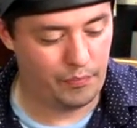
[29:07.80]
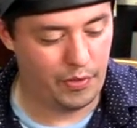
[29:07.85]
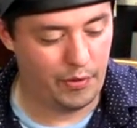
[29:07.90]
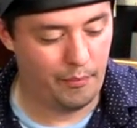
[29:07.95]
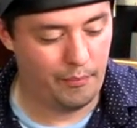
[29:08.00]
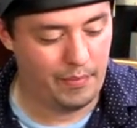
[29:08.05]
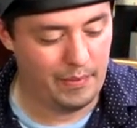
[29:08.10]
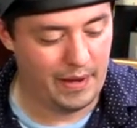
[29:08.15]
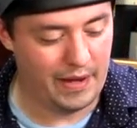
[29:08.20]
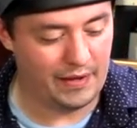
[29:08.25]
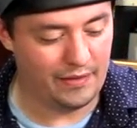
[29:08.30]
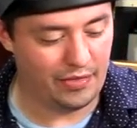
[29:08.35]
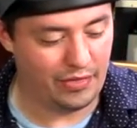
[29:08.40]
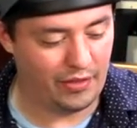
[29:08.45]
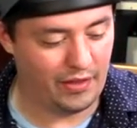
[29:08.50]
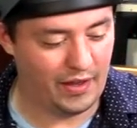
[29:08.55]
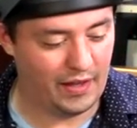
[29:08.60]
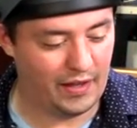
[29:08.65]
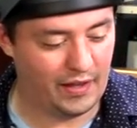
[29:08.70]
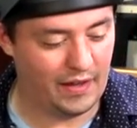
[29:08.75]
main
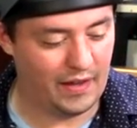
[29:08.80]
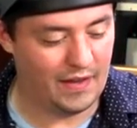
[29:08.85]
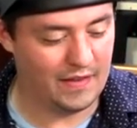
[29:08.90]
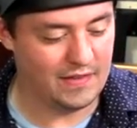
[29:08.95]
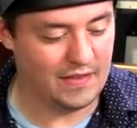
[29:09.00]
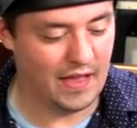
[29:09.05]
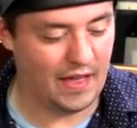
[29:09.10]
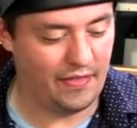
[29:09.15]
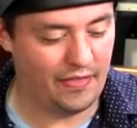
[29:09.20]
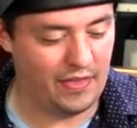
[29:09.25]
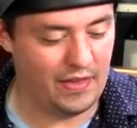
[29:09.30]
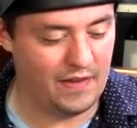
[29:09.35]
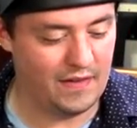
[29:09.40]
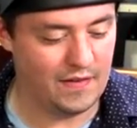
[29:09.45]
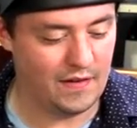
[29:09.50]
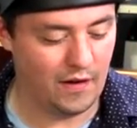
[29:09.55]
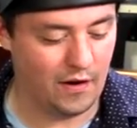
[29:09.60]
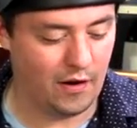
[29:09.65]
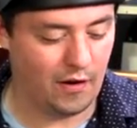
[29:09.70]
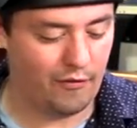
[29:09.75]
thing is that
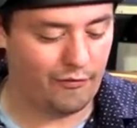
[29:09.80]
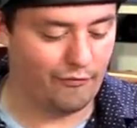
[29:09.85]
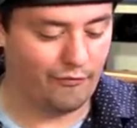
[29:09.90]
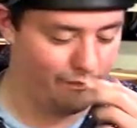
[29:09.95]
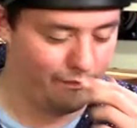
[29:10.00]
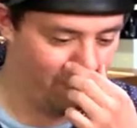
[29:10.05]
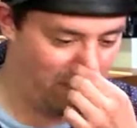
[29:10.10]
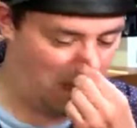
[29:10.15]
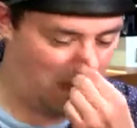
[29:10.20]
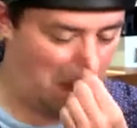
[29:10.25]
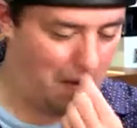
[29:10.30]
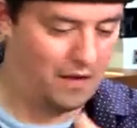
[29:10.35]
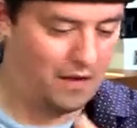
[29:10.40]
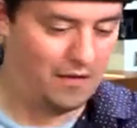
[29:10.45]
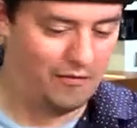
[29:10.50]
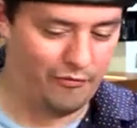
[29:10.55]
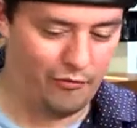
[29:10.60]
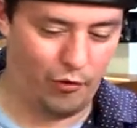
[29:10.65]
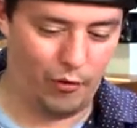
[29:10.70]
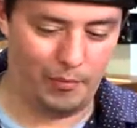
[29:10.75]
these are
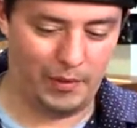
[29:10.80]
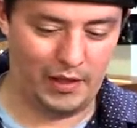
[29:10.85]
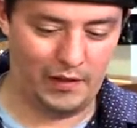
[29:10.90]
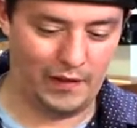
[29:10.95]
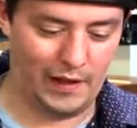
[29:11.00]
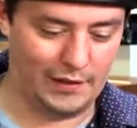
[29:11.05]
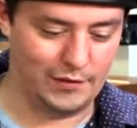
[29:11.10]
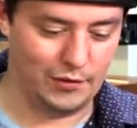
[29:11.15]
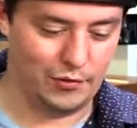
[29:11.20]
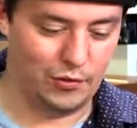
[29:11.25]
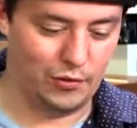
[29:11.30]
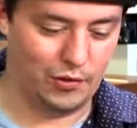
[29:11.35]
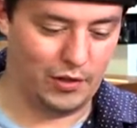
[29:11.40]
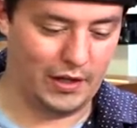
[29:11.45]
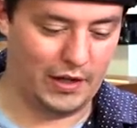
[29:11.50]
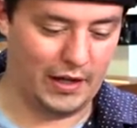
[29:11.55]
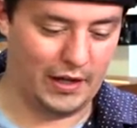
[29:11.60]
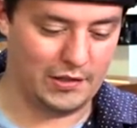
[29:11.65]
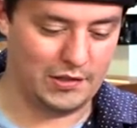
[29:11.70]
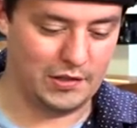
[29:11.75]
forming electrical
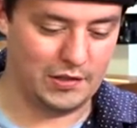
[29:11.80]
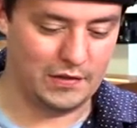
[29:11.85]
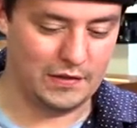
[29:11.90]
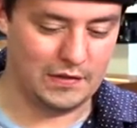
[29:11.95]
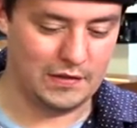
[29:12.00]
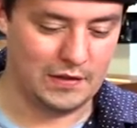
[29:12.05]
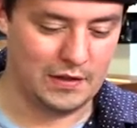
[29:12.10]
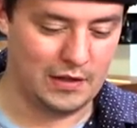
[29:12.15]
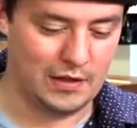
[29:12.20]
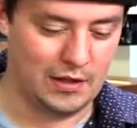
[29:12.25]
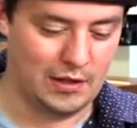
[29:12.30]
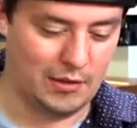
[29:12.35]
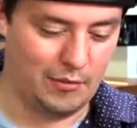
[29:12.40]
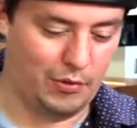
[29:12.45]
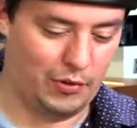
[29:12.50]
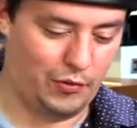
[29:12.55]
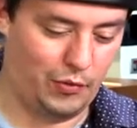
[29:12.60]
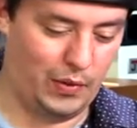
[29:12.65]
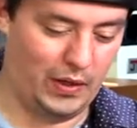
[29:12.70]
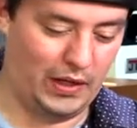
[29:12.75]
connections
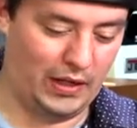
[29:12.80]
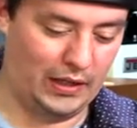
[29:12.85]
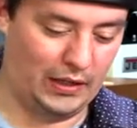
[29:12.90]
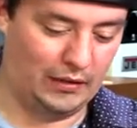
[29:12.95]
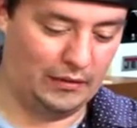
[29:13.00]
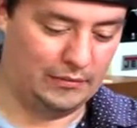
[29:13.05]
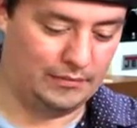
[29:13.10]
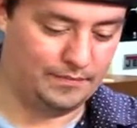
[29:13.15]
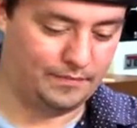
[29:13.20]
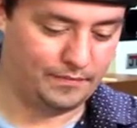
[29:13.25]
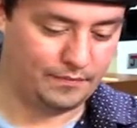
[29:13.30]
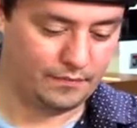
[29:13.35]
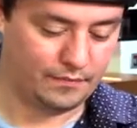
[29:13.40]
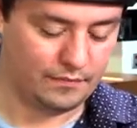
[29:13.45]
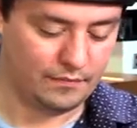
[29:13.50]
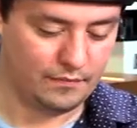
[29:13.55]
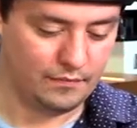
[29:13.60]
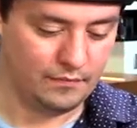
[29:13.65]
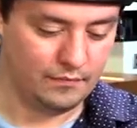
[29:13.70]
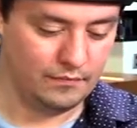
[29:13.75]
between
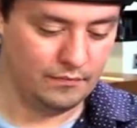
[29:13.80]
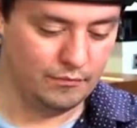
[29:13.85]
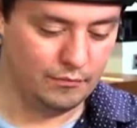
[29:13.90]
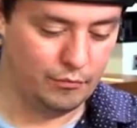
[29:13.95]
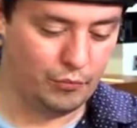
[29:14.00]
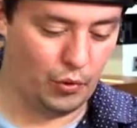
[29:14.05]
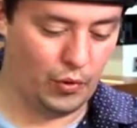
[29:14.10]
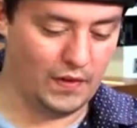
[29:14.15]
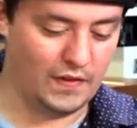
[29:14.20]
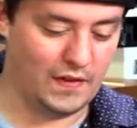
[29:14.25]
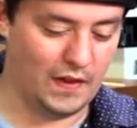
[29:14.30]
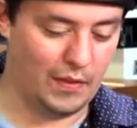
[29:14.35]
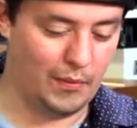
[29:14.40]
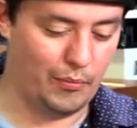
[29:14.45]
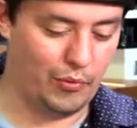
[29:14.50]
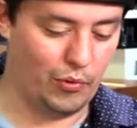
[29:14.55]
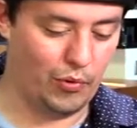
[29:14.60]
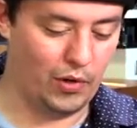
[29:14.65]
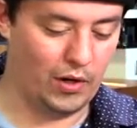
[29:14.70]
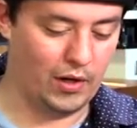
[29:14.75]
points on
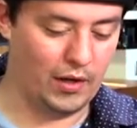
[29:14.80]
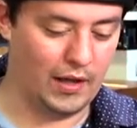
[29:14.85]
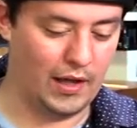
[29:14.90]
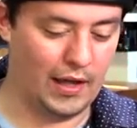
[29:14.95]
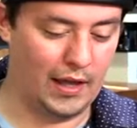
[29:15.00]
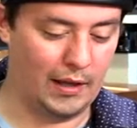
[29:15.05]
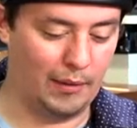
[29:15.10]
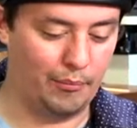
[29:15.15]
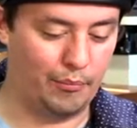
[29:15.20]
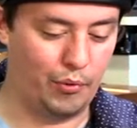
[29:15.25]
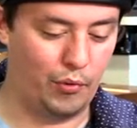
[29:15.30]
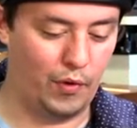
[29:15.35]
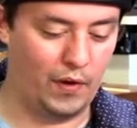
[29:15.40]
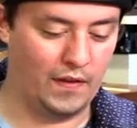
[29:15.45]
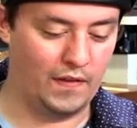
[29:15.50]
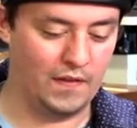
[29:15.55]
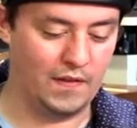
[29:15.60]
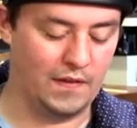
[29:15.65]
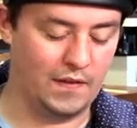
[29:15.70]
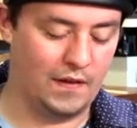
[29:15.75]
the board and
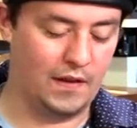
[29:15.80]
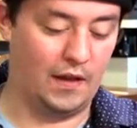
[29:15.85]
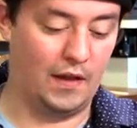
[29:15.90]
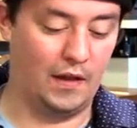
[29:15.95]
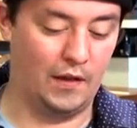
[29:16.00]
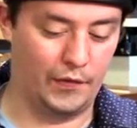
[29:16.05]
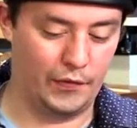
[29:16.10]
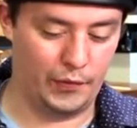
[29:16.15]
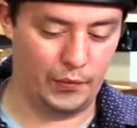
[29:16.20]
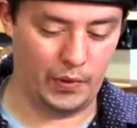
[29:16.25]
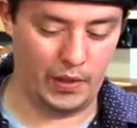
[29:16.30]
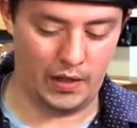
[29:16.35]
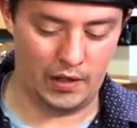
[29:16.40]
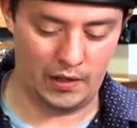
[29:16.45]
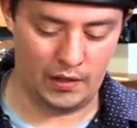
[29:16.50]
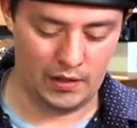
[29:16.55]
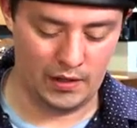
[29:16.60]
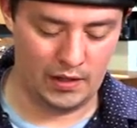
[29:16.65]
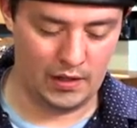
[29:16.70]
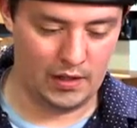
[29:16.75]
points
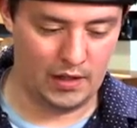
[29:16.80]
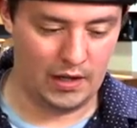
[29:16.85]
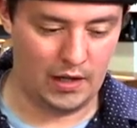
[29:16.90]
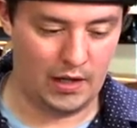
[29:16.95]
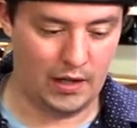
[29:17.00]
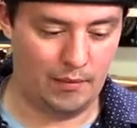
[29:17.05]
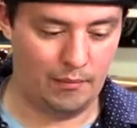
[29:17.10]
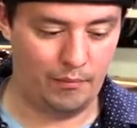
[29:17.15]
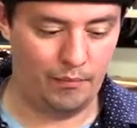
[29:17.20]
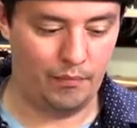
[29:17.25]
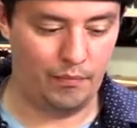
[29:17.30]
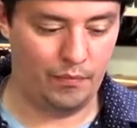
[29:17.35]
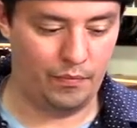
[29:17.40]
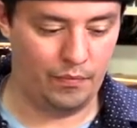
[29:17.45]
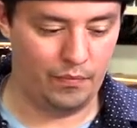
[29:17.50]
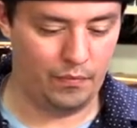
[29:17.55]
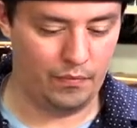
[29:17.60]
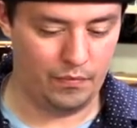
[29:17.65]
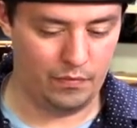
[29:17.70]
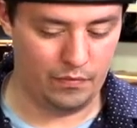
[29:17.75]
elsewhere.
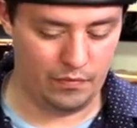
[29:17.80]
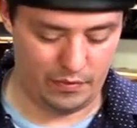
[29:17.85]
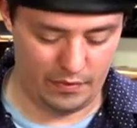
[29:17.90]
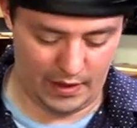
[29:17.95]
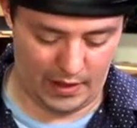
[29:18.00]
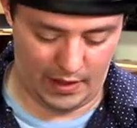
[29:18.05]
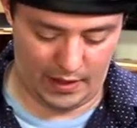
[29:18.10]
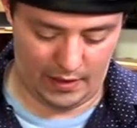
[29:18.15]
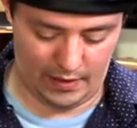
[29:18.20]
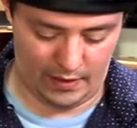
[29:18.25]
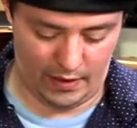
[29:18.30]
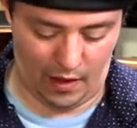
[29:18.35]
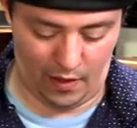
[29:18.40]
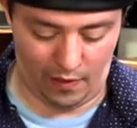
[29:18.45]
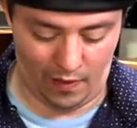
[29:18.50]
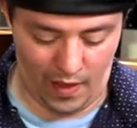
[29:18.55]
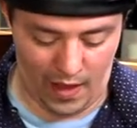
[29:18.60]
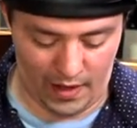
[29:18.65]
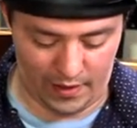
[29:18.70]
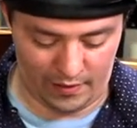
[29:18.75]
That
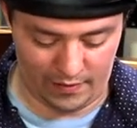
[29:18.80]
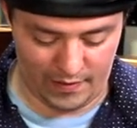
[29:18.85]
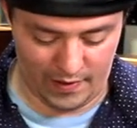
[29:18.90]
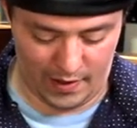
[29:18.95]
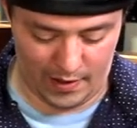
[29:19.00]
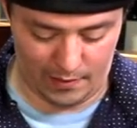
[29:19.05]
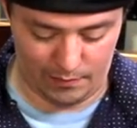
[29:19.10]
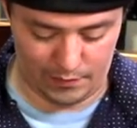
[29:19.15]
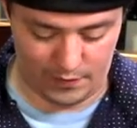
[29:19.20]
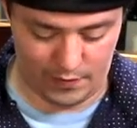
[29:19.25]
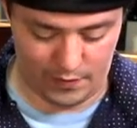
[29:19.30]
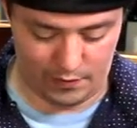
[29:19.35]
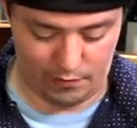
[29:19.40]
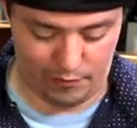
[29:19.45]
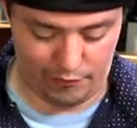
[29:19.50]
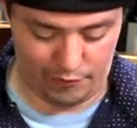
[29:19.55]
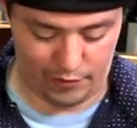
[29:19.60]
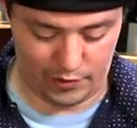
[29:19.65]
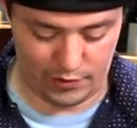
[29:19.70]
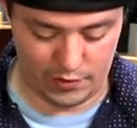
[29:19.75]
a lot of times they're
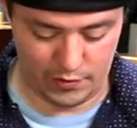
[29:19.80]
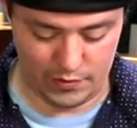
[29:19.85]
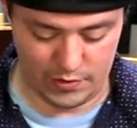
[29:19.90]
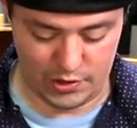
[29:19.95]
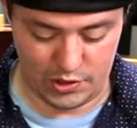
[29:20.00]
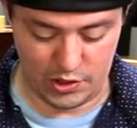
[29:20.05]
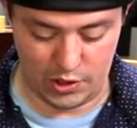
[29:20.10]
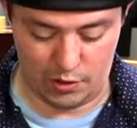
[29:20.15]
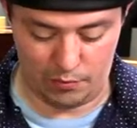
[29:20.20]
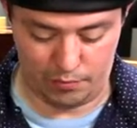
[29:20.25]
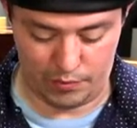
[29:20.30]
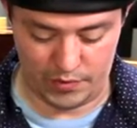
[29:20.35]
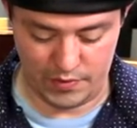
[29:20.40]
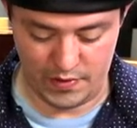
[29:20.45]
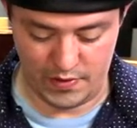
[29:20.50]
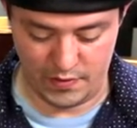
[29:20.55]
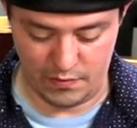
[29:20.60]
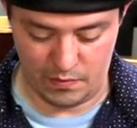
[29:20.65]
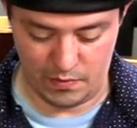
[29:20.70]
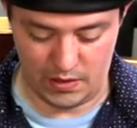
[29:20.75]
referred to as
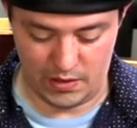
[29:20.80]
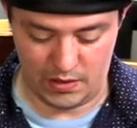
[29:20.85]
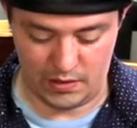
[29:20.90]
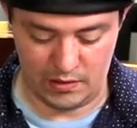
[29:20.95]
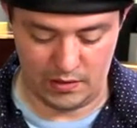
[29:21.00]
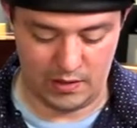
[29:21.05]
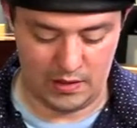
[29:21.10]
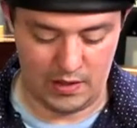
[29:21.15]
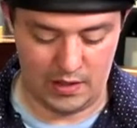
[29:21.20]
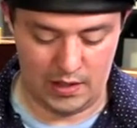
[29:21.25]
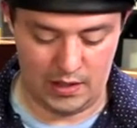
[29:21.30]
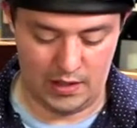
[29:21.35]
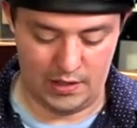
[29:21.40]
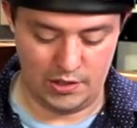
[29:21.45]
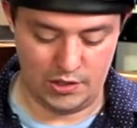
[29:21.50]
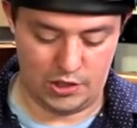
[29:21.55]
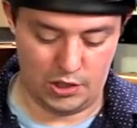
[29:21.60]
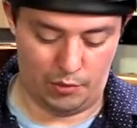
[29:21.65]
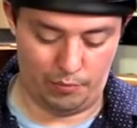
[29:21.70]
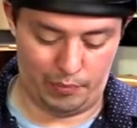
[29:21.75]
jumpers as well.
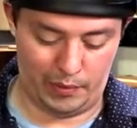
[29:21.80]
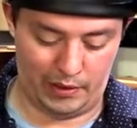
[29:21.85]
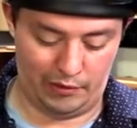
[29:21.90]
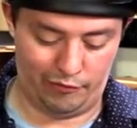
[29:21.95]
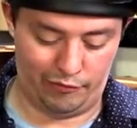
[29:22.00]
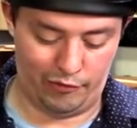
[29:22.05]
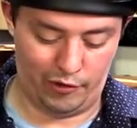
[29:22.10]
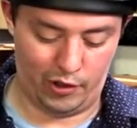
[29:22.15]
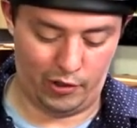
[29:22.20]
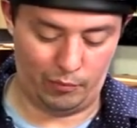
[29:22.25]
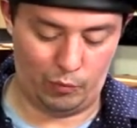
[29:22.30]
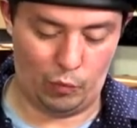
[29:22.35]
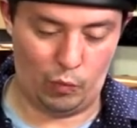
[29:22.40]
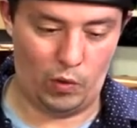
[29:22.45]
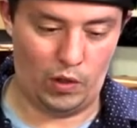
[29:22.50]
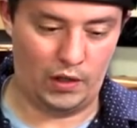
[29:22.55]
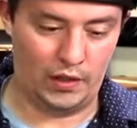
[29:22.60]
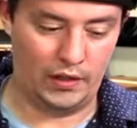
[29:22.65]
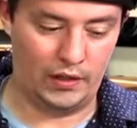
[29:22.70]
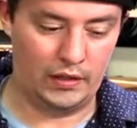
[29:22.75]
Jumping from
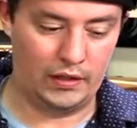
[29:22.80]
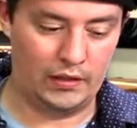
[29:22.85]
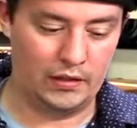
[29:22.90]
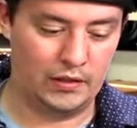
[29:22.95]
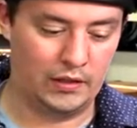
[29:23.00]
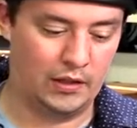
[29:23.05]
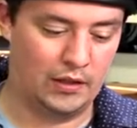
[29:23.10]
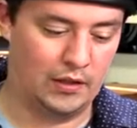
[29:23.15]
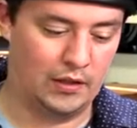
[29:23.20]
one